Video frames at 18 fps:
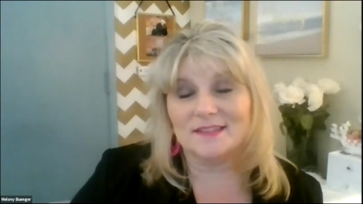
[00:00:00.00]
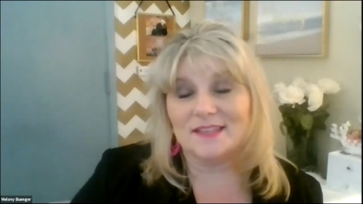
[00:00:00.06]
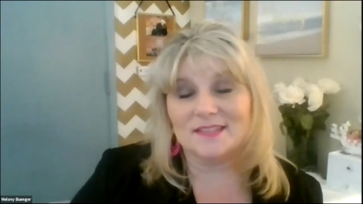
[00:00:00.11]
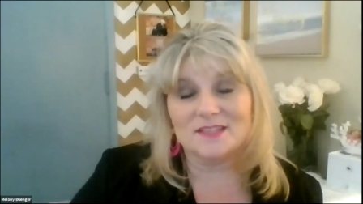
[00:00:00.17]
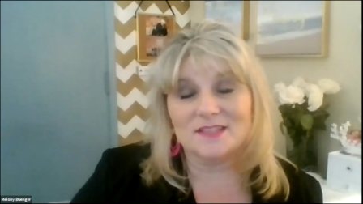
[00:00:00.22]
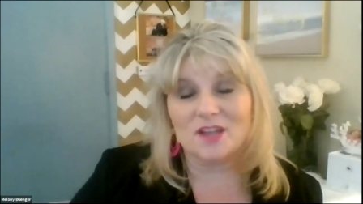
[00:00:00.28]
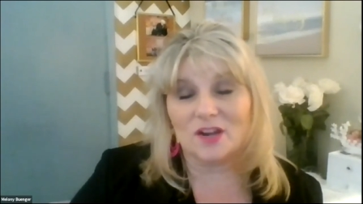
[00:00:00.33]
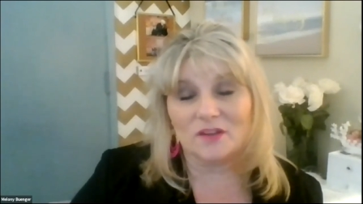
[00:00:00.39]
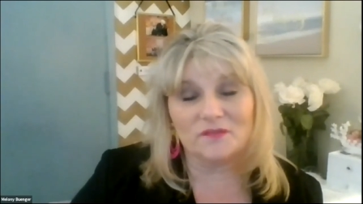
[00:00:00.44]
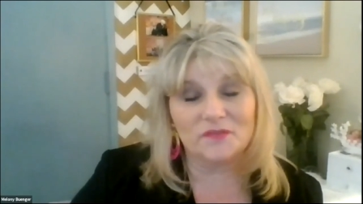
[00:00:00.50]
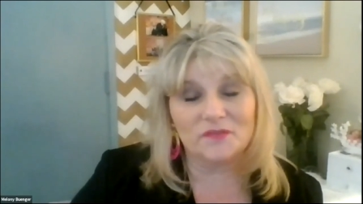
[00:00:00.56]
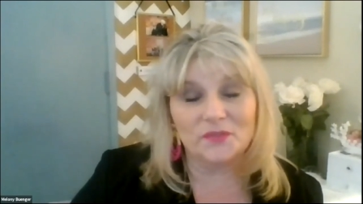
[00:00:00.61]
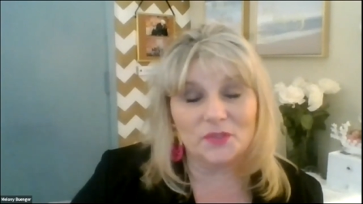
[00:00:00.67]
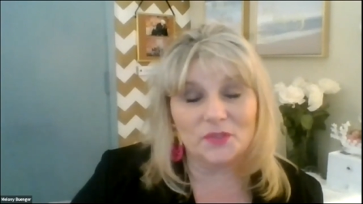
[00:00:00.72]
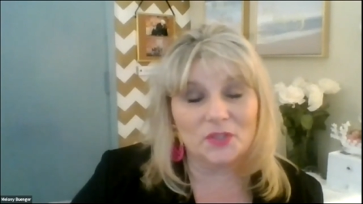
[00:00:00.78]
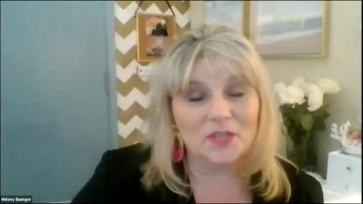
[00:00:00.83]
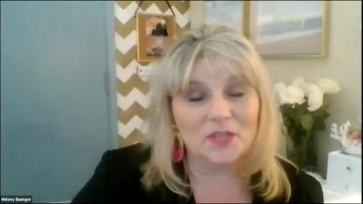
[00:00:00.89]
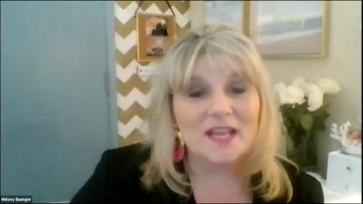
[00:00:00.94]
is
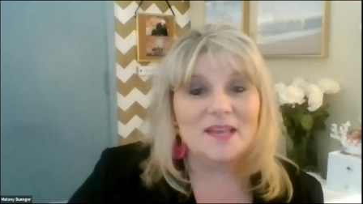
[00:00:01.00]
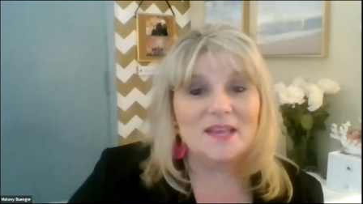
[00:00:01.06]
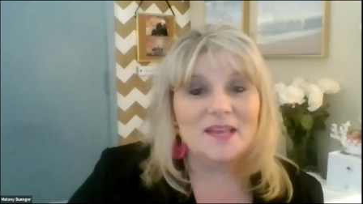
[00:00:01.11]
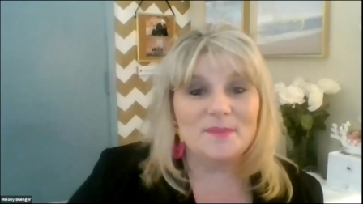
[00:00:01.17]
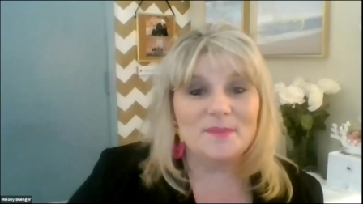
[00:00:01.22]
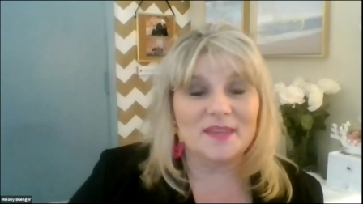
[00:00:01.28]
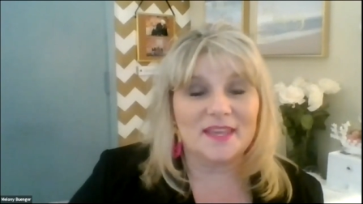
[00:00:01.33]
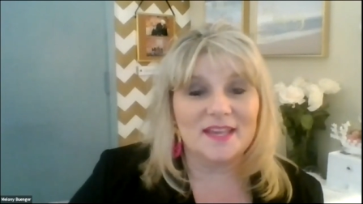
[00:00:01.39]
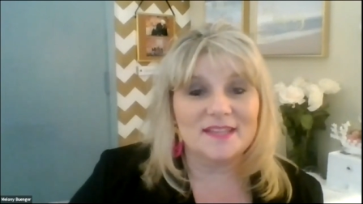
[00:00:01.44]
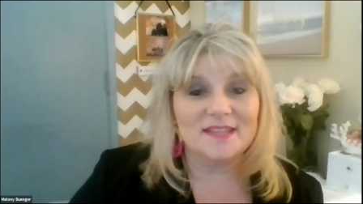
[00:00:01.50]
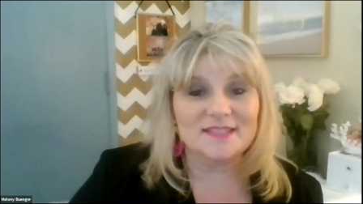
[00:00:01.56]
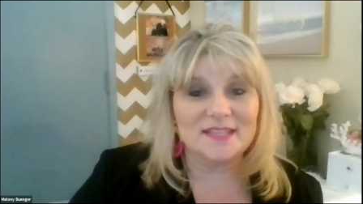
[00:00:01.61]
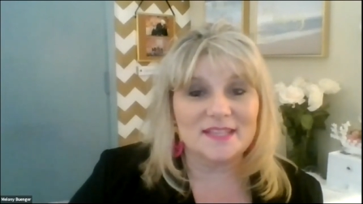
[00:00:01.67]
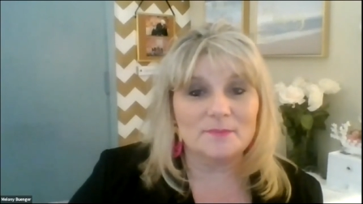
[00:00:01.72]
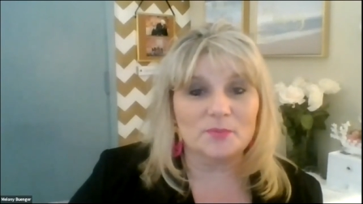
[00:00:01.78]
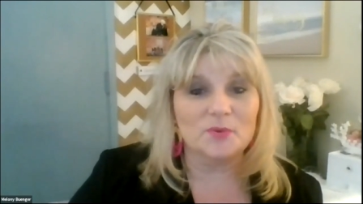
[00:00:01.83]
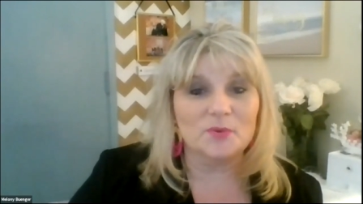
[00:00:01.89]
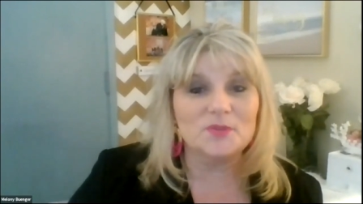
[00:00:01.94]
harmful because
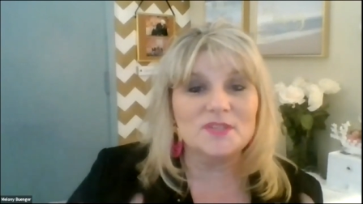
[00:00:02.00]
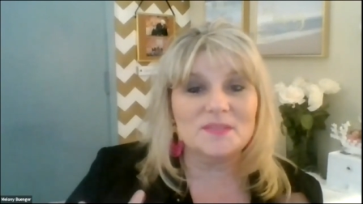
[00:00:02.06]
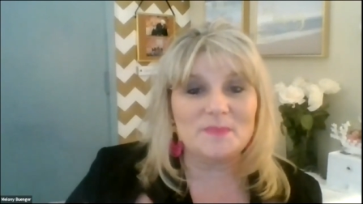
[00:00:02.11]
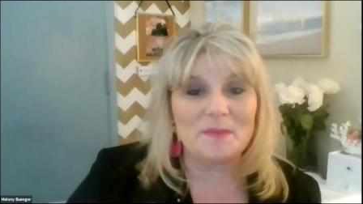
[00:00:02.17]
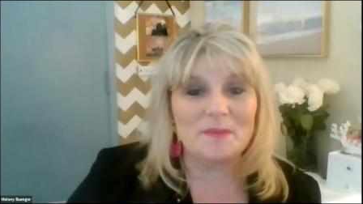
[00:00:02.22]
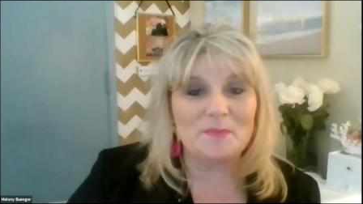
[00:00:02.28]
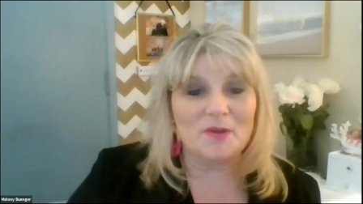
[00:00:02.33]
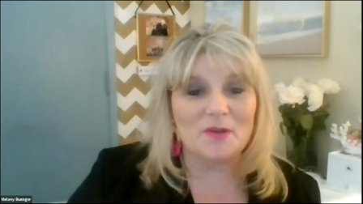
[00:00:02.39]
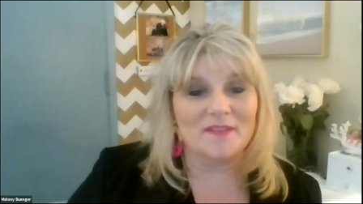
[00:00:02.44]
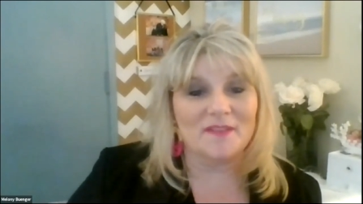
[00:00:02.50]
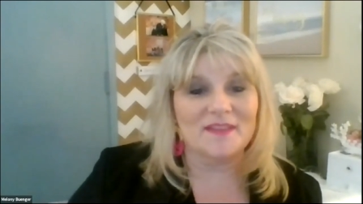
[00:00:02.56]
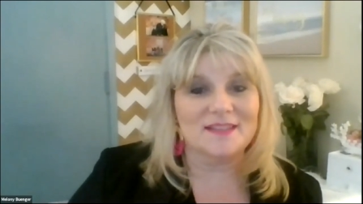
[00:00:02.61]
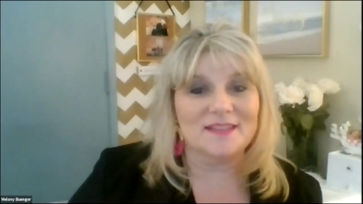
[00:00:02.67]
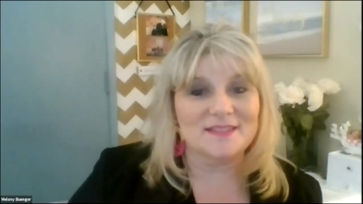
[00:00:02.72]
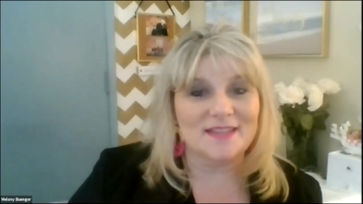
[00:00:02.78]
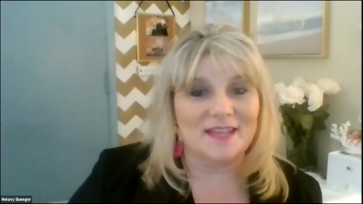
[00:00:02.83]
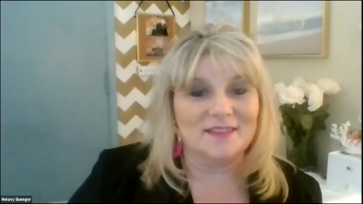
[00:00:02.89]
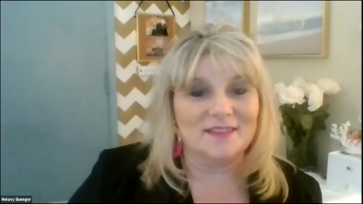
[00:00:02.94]
it bruises people on the
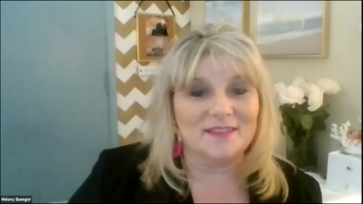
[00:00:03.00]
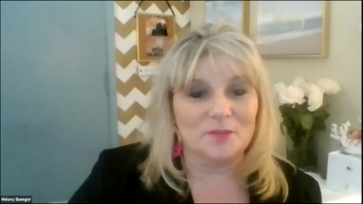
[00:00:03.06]
inside.